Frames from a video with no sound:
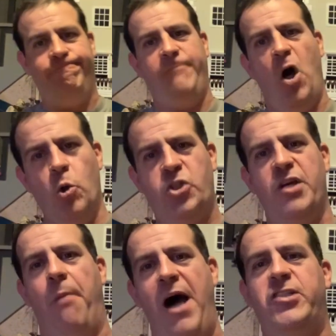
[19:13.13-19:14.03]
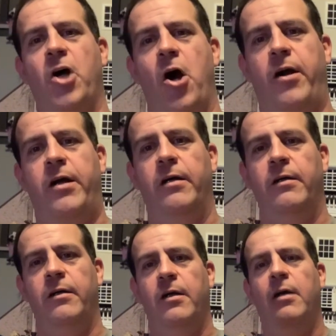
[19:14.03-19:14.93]
hosted by Turk.
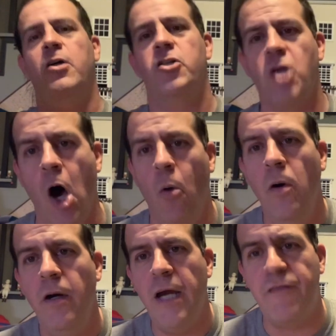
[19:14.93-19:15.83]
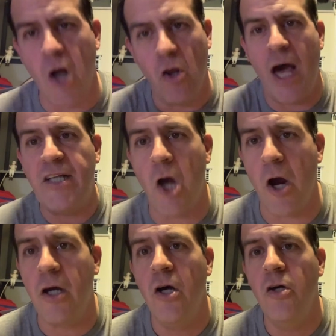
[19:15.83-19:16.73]
So, if you don't like
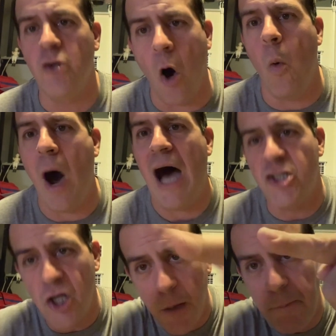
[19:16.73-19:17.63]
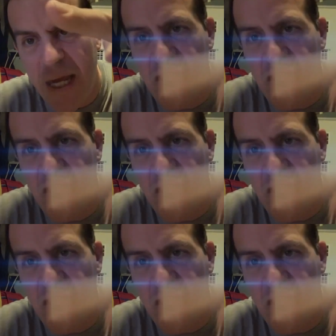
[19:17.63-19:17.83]
Turk, don't watch. Peace